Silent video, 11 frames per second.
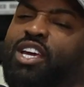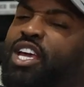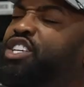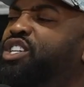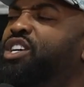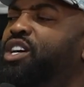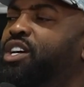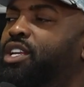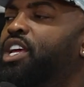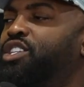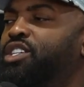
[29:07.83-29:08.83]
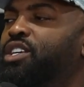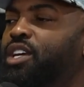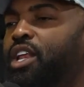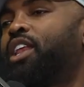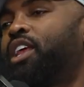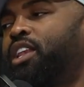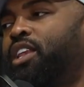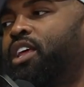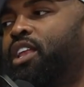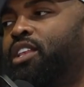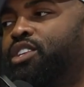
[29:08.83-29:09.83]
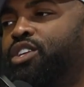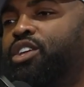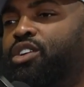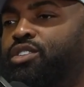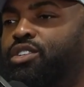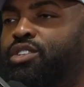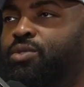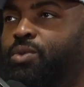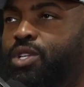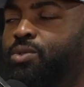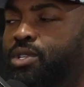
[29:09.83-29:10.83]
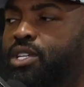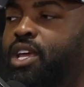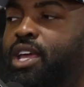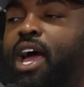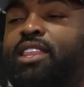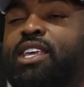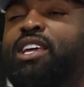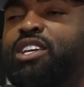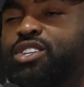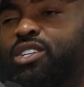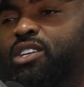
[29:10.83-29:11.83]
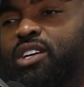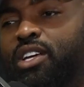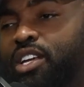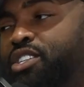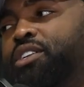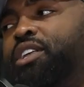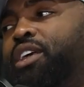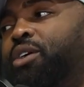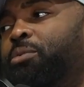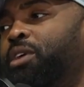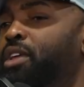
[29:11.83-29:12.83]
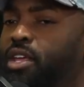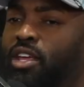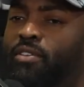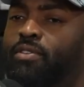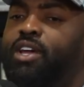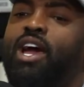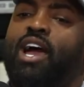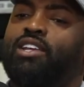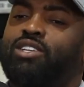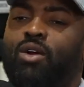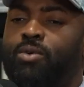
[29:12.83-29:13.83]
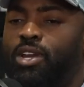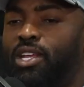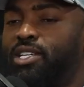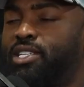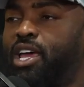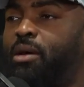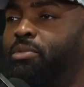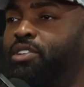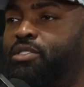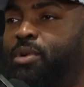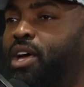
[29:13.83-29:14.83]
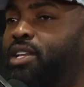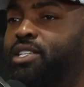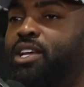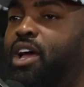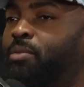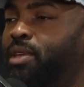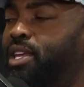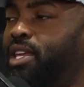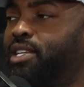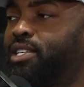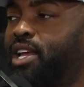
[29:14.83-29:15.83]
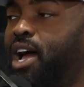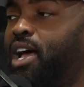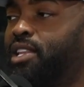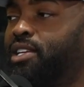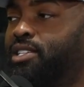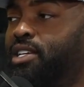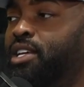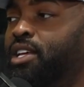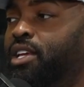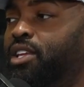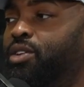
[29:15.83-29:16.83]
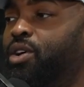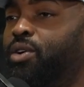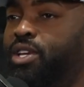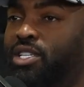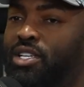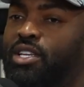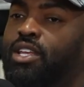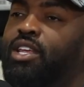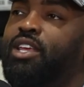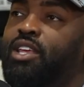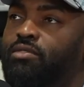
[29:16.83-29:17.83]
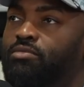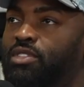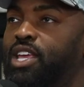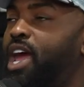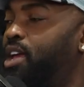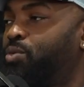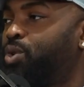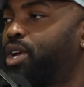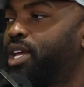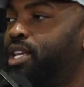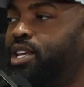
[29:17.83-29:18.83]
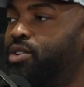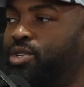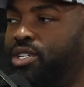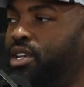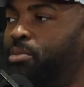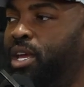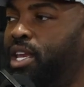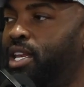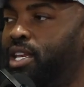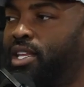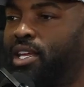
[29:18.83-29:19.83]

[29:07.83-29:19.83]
It should. And to what you were saying, I think it should. It should help. If a guy's already established by the time he gets to college, you know, that rookie deal shouldn't mean anything.